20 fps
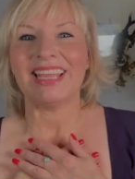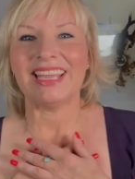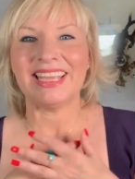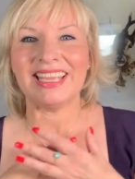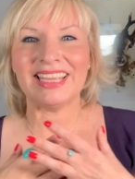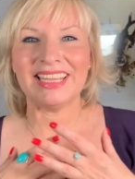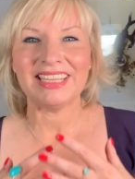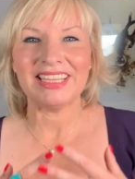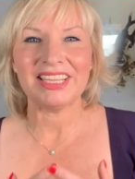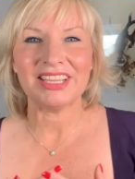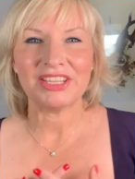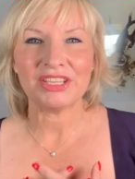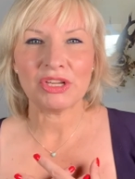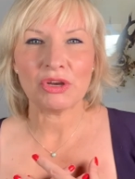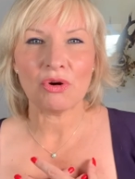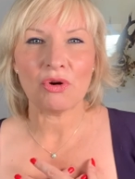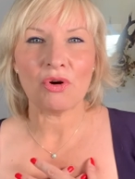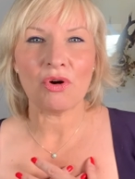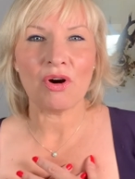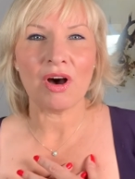in
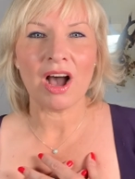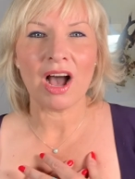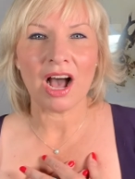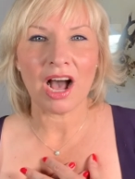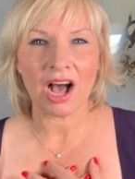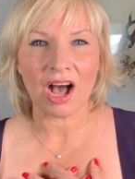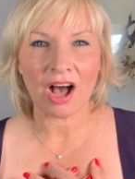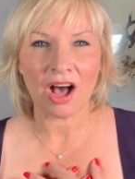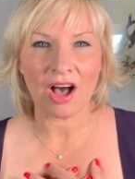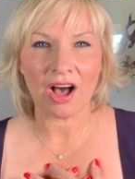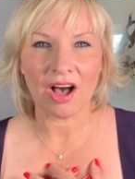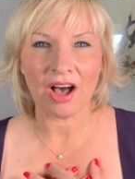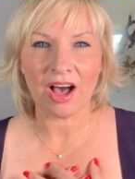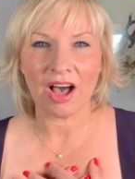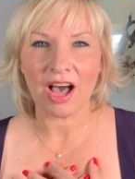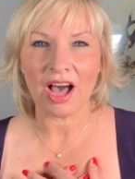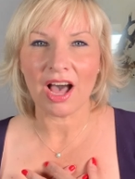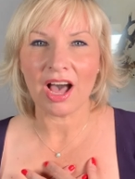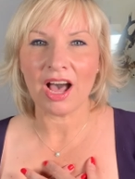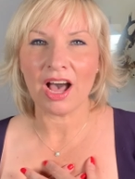your heart
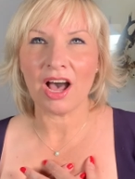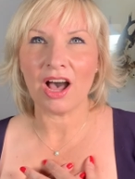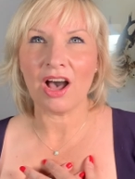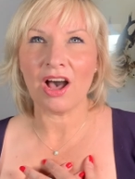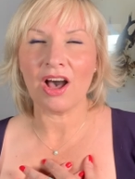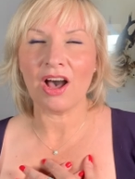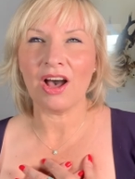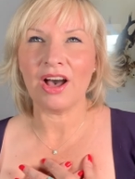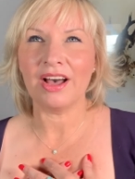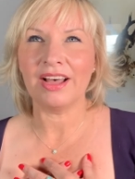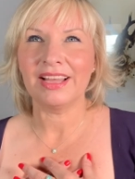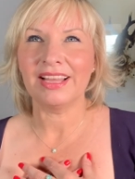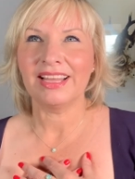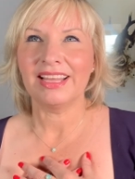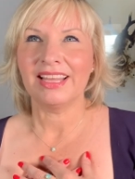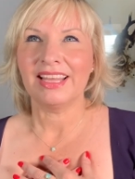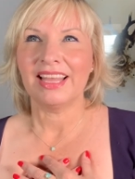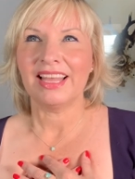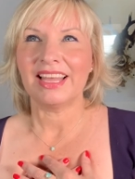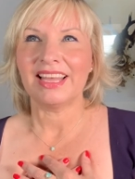are
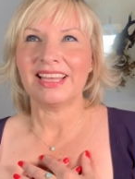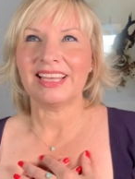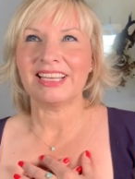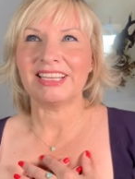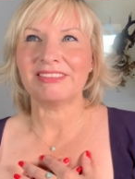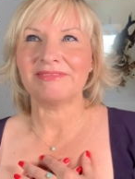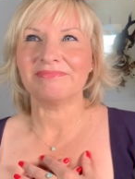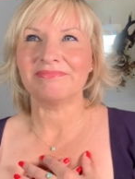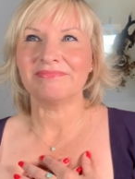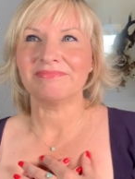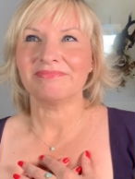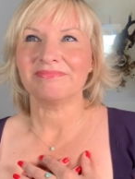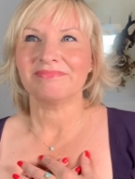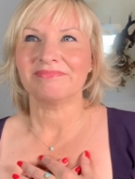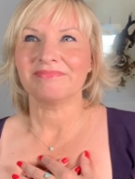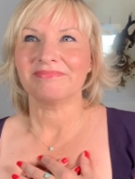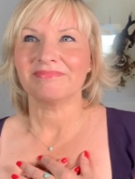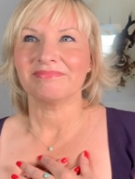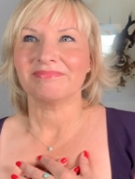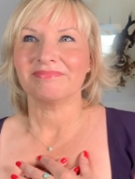um,
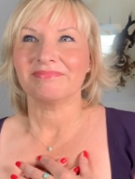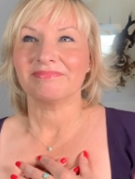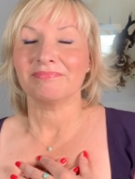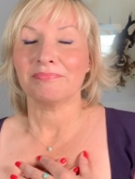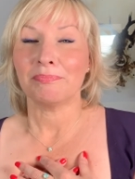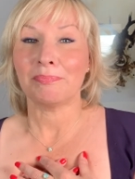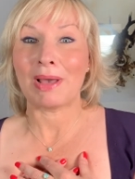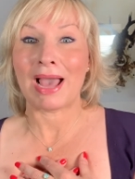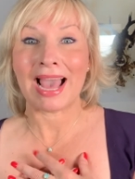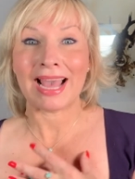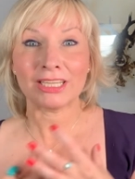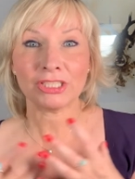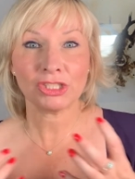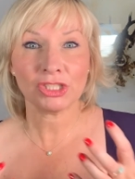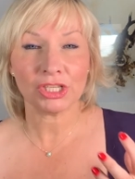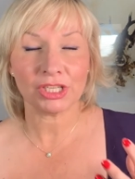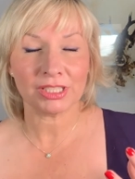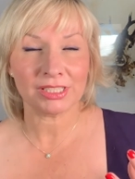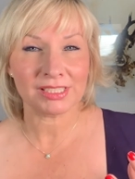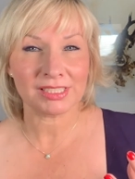
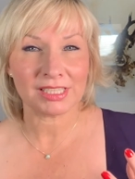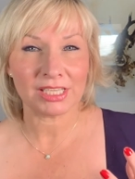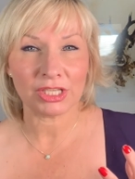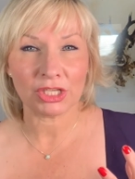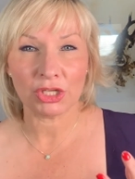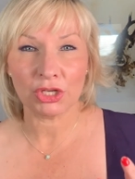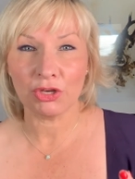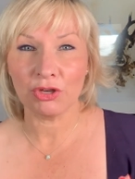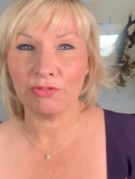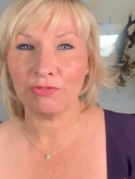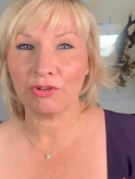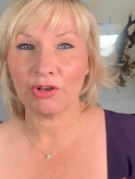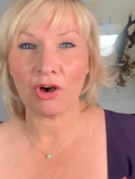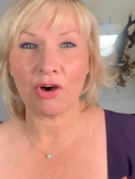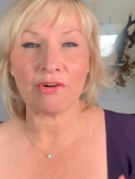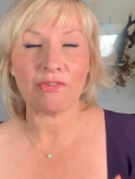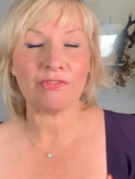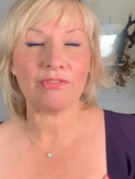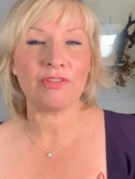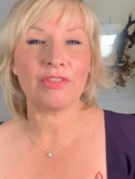passions that you've
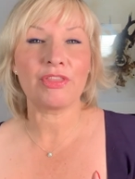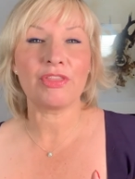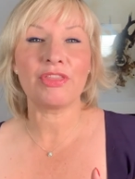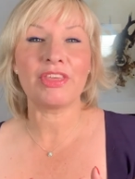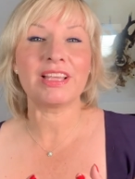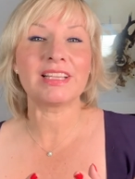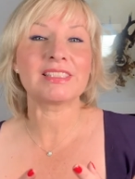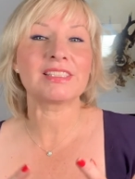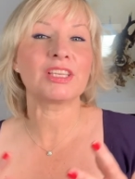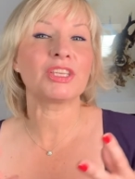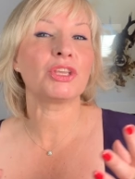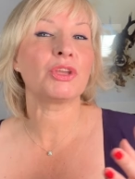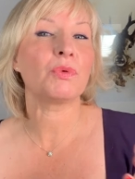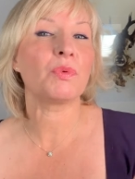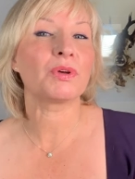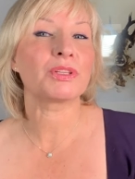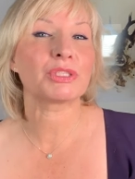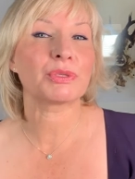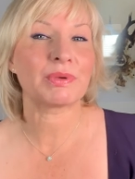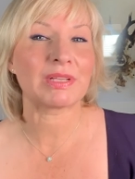got for things that you
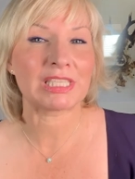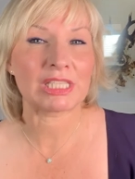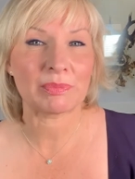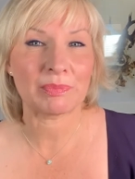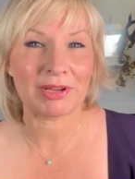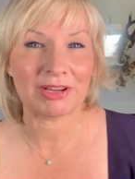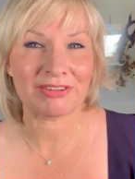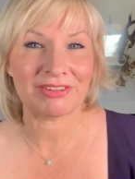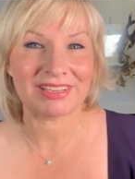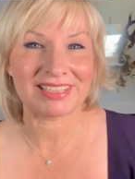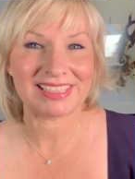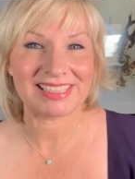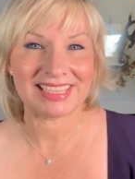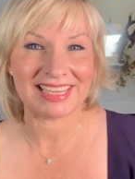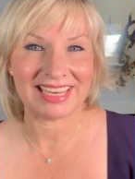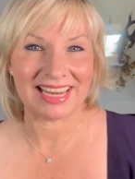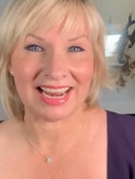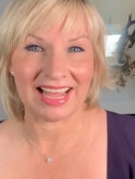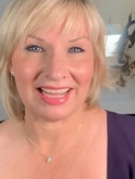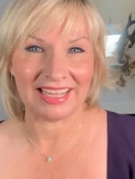want to experience
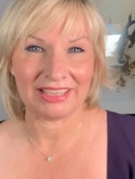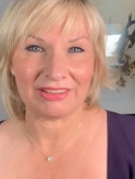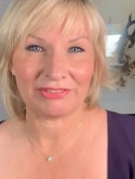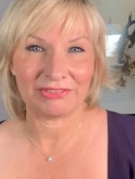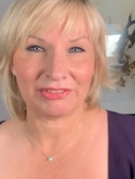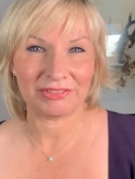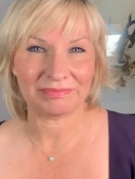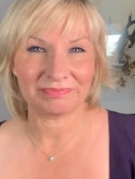in life.